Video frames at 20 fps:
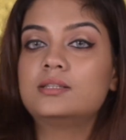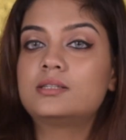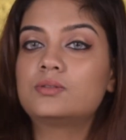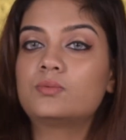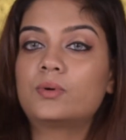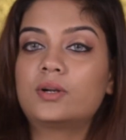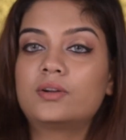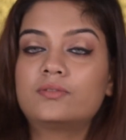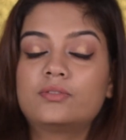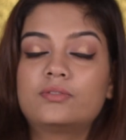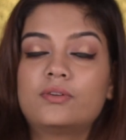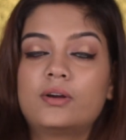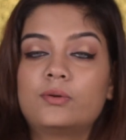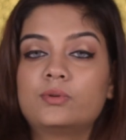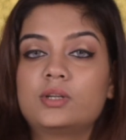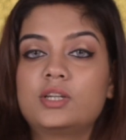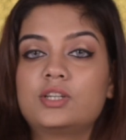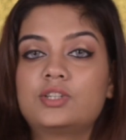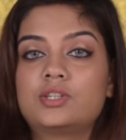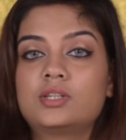This is one of the
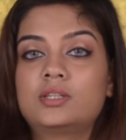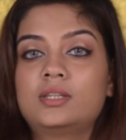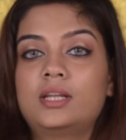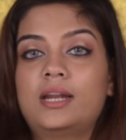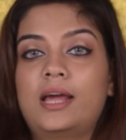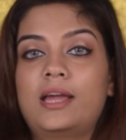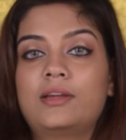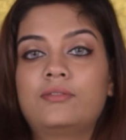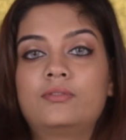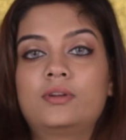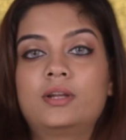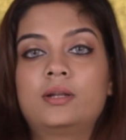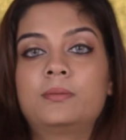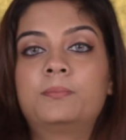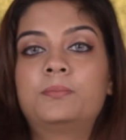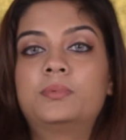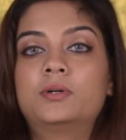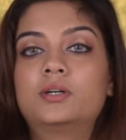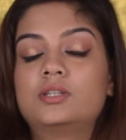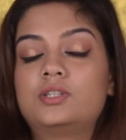foundation that I will
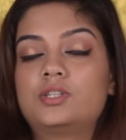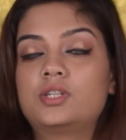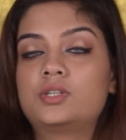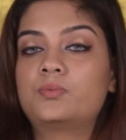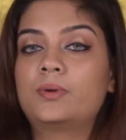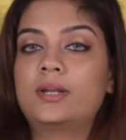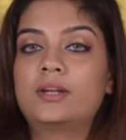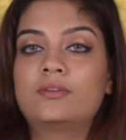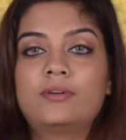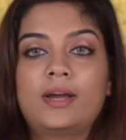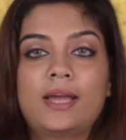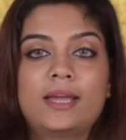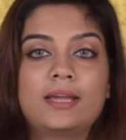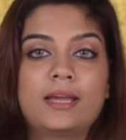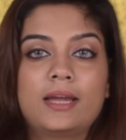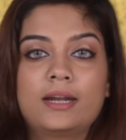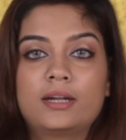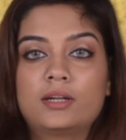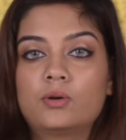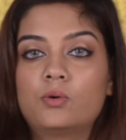purchase whenever I
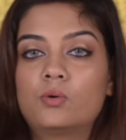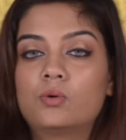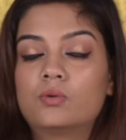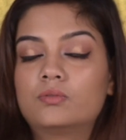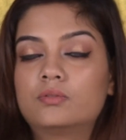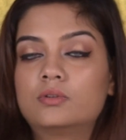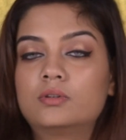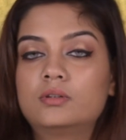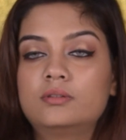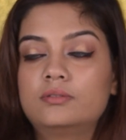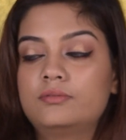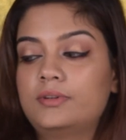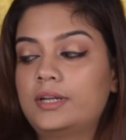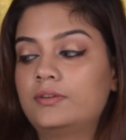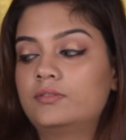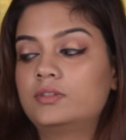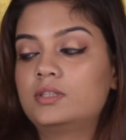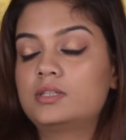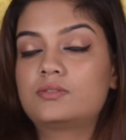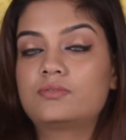get over.
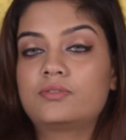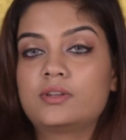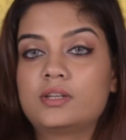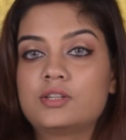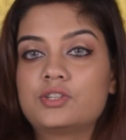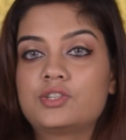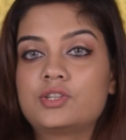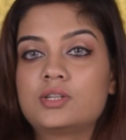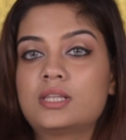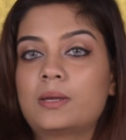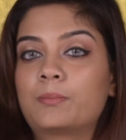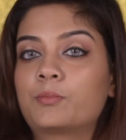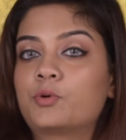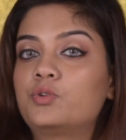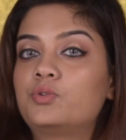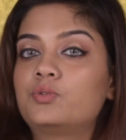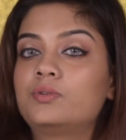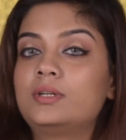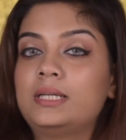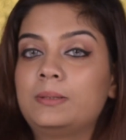Whenever this finishes, I'm
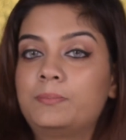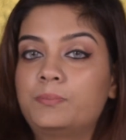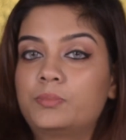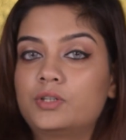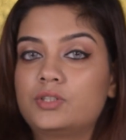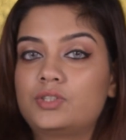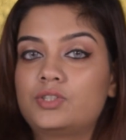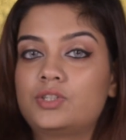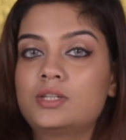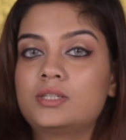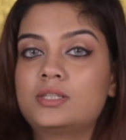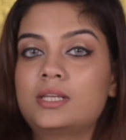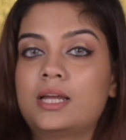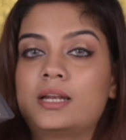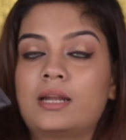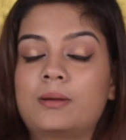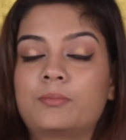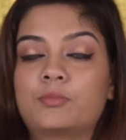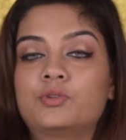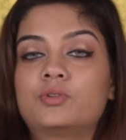going to repurchase,
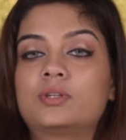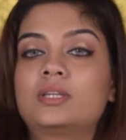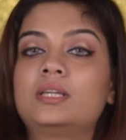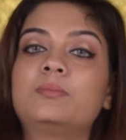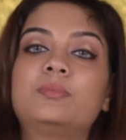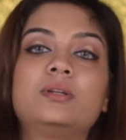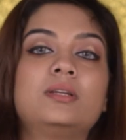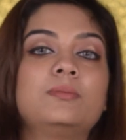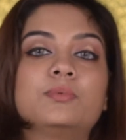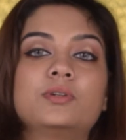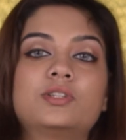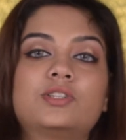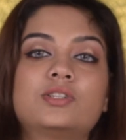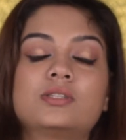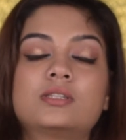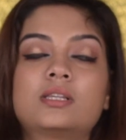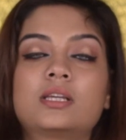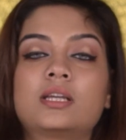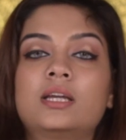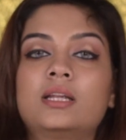and I'm going to keep
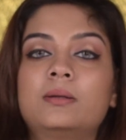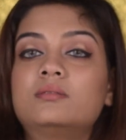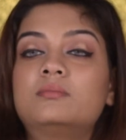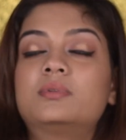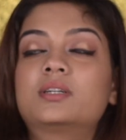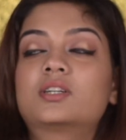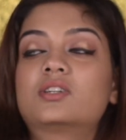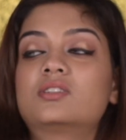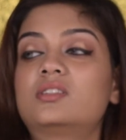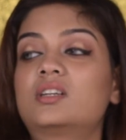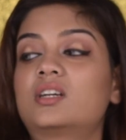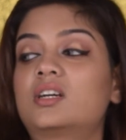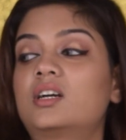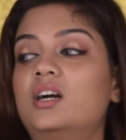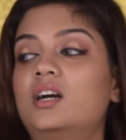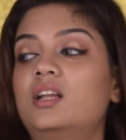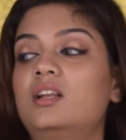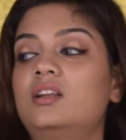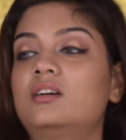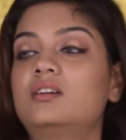repurchasing it because the
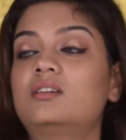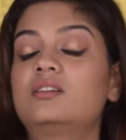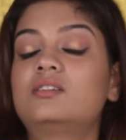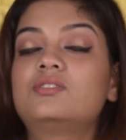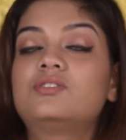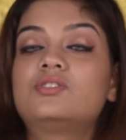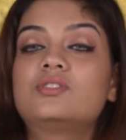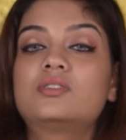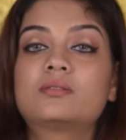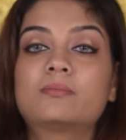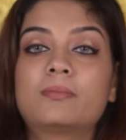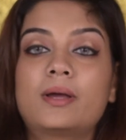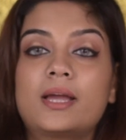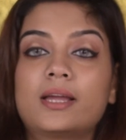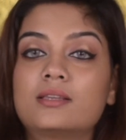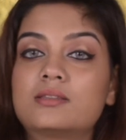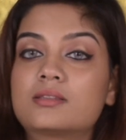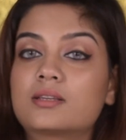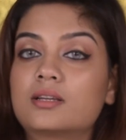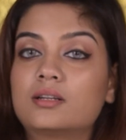color is just
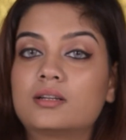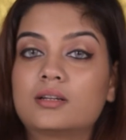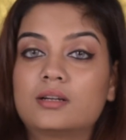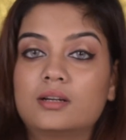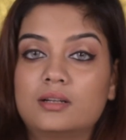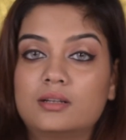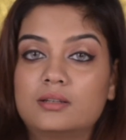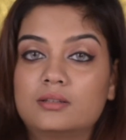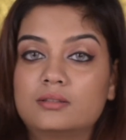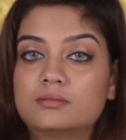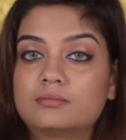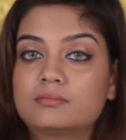my skin color.